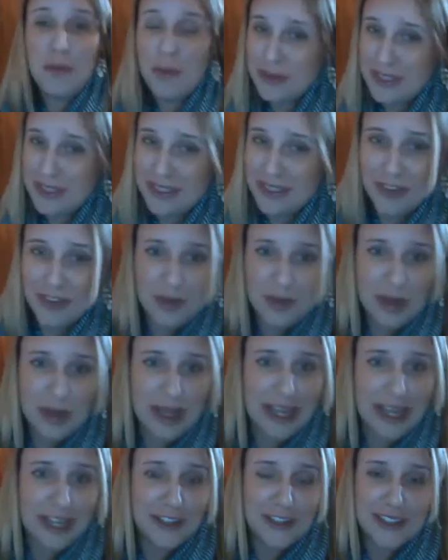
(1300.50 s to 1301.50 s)
most of the
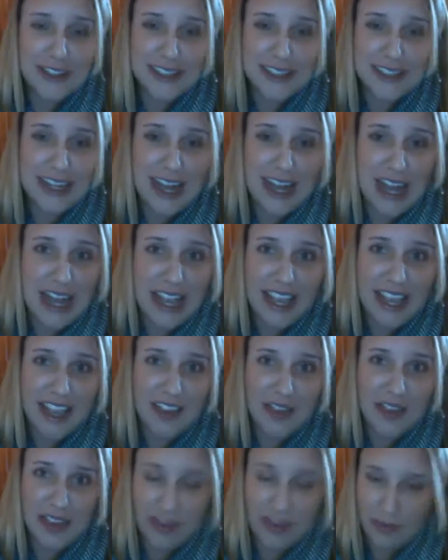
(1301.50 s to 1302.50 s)

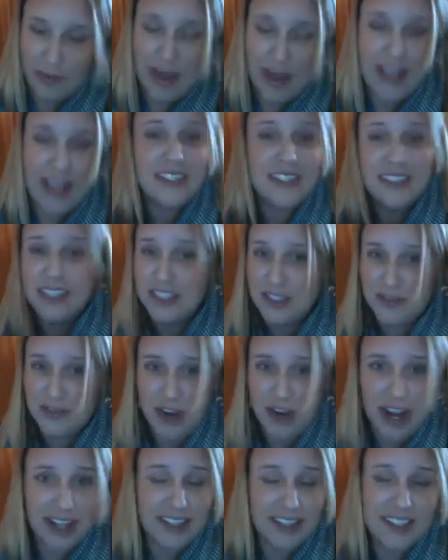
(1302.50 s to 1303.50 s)
millennials my 6
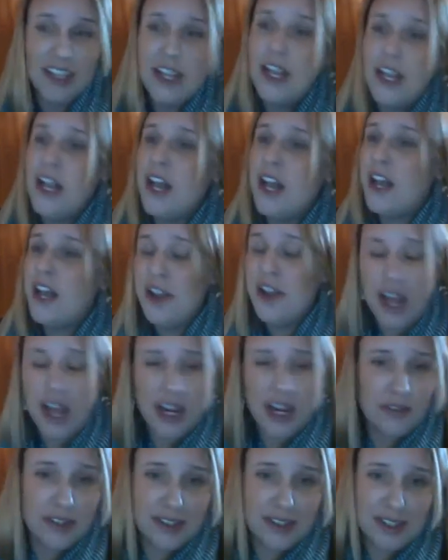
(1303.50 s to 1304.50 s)
friends,
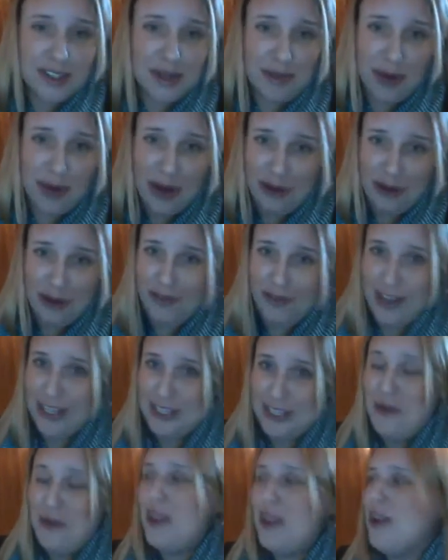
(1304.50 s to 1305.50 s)
none of us are
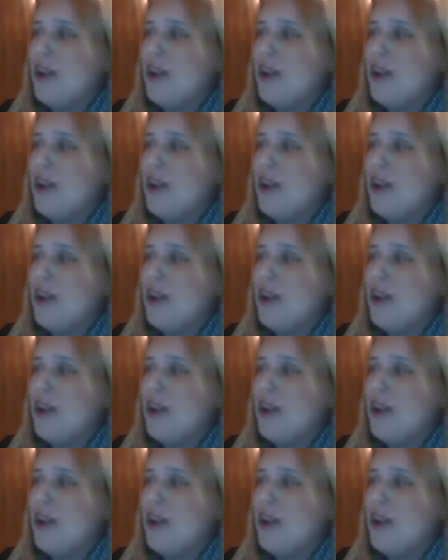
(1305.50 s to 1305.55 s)
perfect.